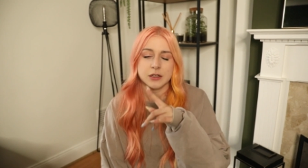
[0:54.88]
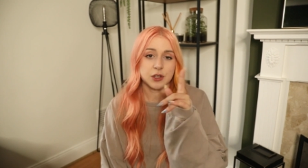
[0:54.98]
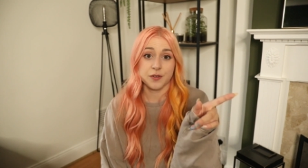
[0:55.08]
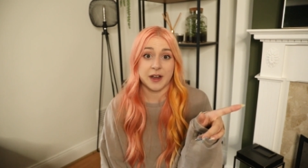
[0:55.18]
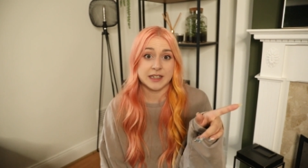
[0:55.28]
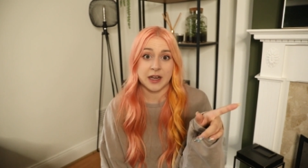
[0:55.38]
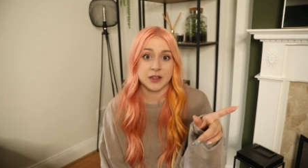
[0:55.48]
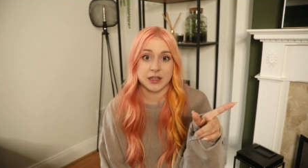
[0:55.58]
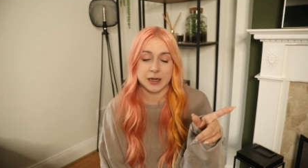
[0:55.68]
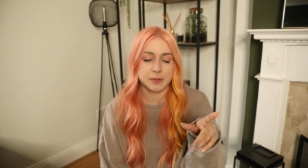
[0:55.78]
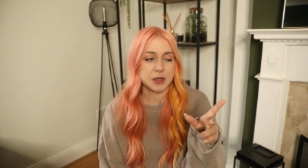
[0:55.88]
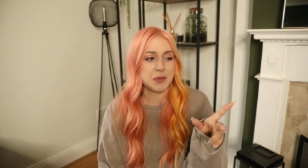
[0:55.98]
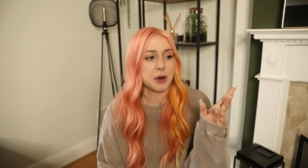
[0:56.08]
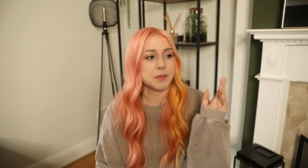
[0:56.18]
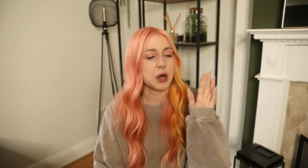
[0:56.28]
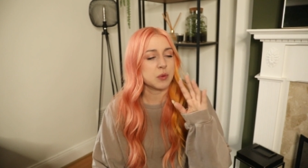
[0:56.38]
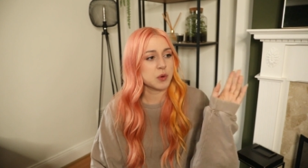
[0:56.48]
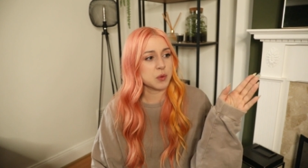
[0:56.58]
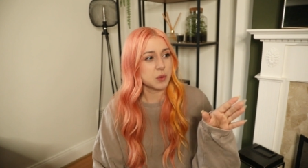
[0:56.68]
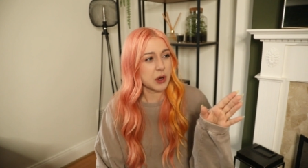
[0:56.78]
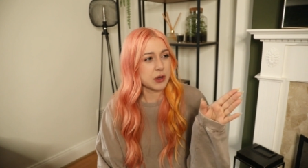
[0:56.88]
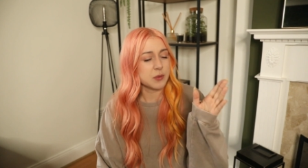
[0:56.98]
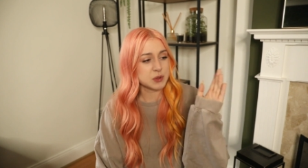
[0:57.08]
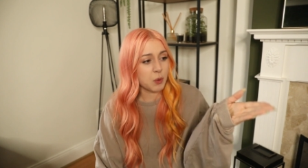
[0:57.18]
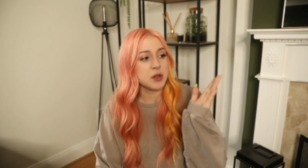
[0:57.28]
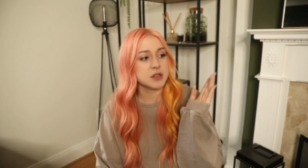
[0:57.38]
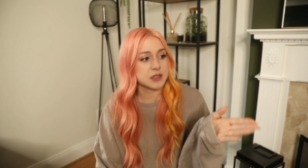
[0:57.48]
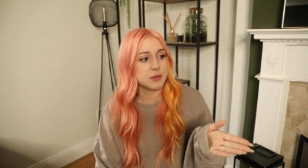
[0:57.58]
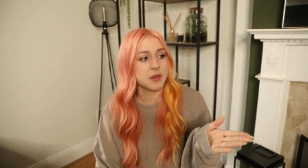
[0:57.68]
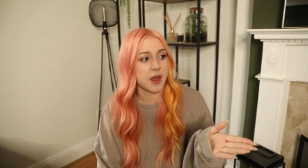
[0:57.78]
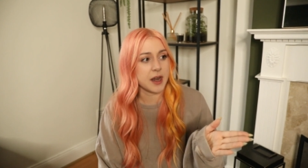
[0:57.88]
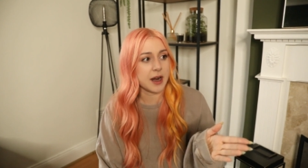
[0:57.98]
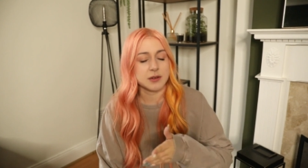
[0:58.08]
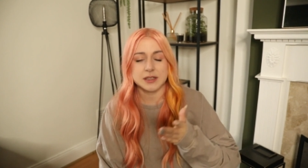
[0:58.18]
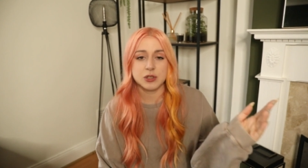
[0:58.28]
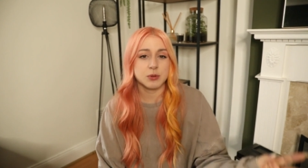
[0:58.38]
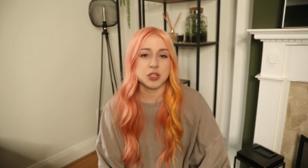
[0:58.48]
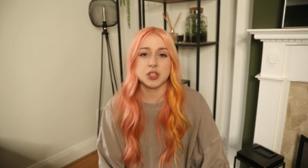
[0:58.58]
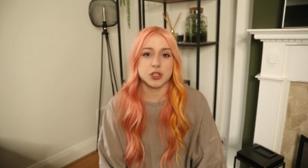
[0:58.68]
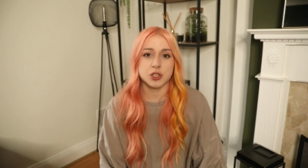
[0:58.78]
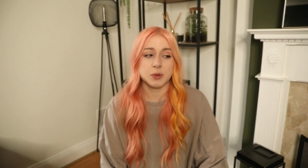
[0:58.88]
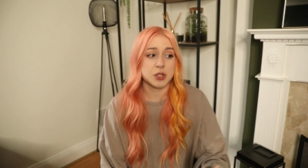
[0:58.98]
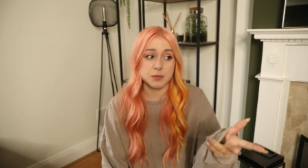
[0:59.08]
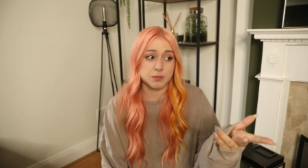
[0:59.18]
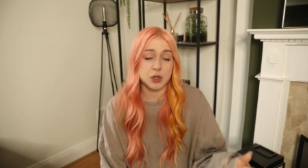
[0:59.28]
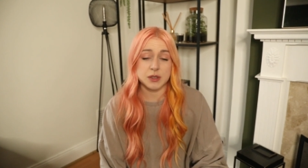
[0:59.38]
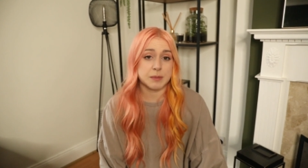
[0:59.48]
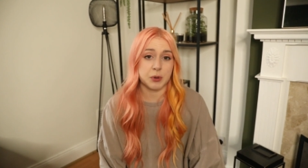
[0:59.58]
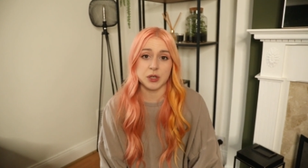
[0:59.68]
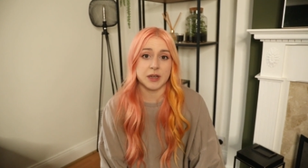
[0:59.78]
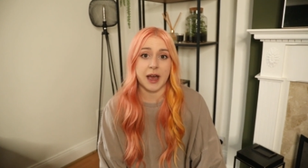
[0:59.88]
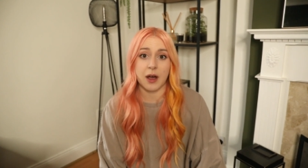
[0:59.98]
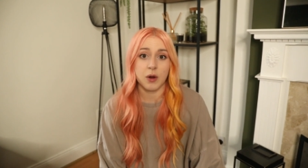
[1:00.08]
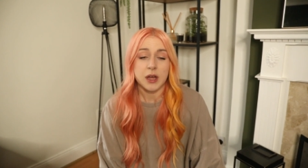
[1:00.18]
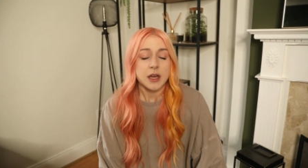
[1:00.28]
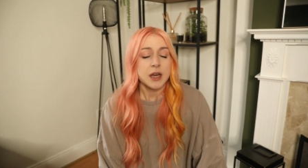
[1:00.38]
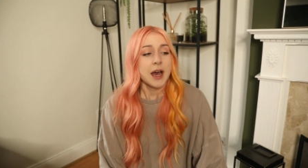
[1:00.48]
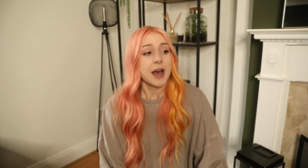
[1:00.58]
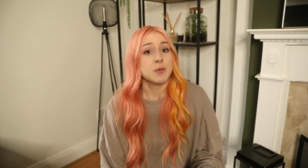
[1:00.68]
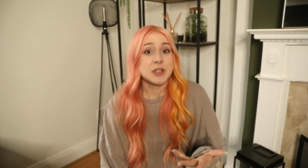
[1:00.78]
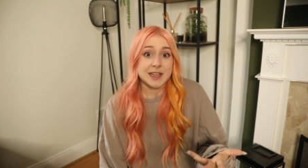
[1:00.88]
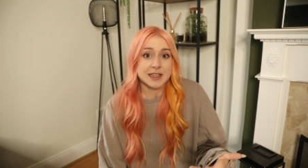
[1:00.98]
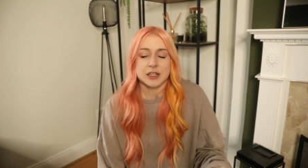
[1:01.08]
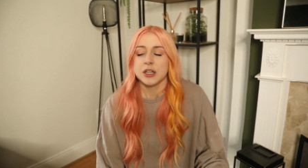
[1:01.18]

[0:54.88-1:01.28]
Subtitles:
You'll find out in the clips coming up, but he was wanting something, and I was like, should we just use the button now? And we did.